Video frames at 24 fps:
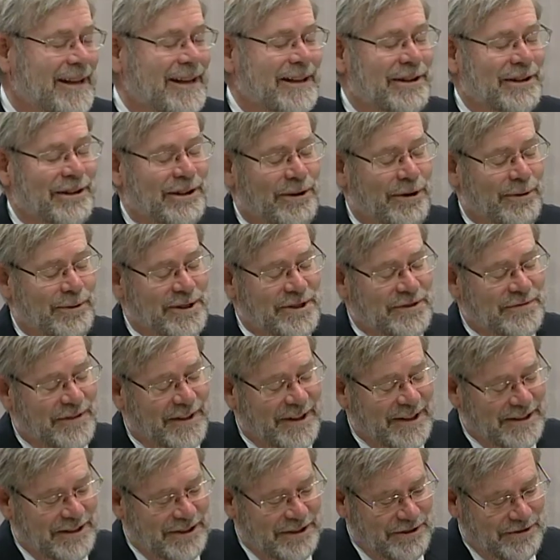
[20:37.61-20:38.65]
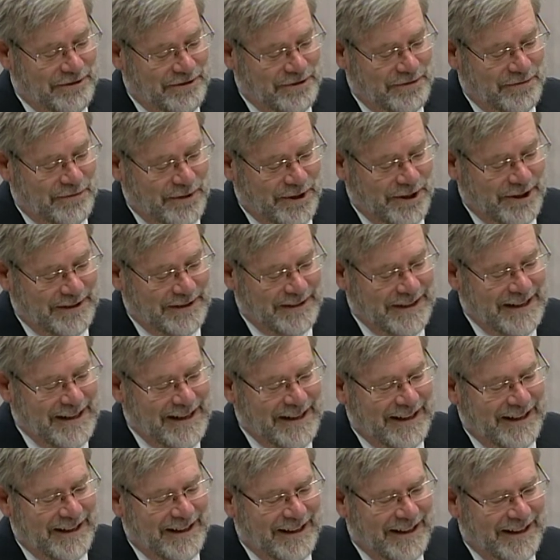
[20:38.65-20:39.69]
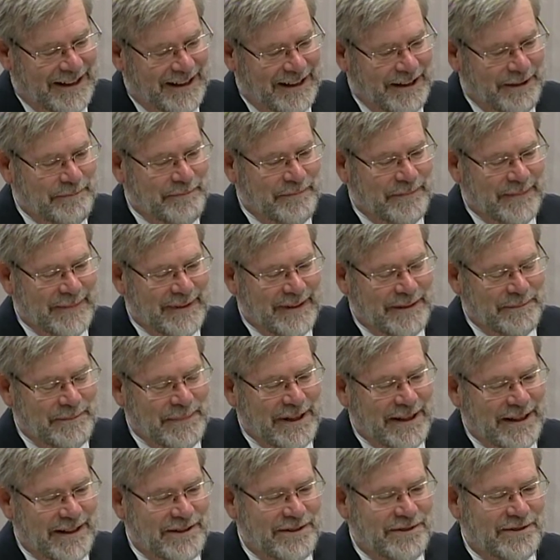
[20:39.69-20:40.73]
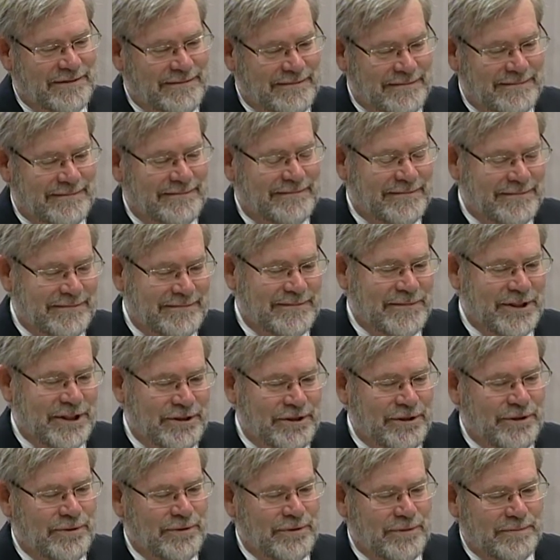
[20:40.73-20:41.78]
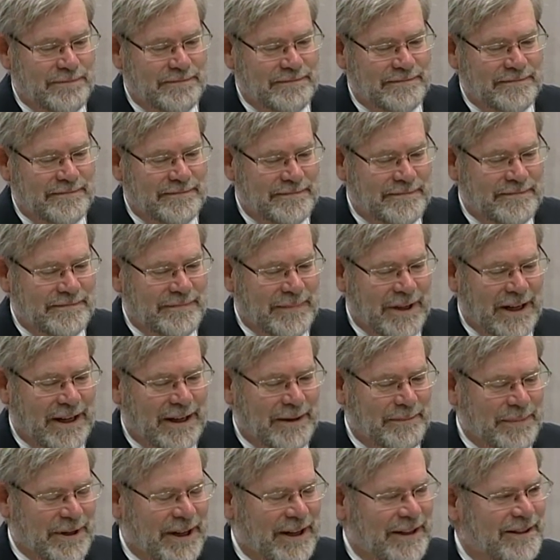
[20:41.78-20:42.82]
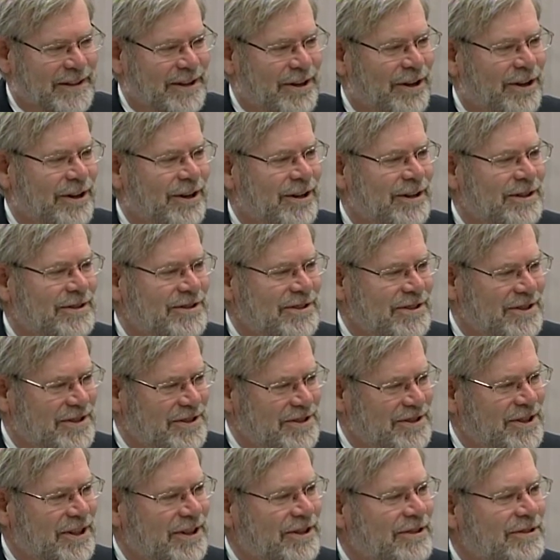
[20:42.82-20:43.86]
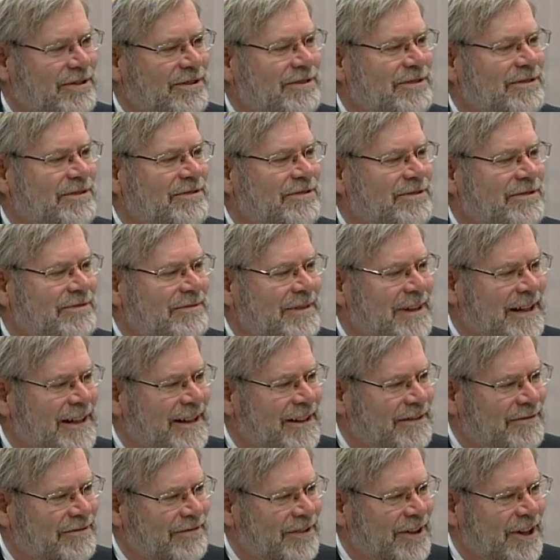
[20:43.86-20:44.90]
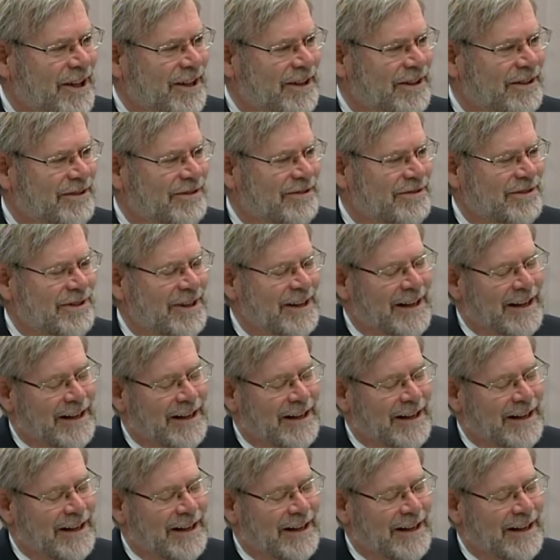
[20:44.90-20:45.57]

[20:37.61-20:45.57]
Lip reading: You can always find a use for it because you do buy the cards, the stickers and flyers,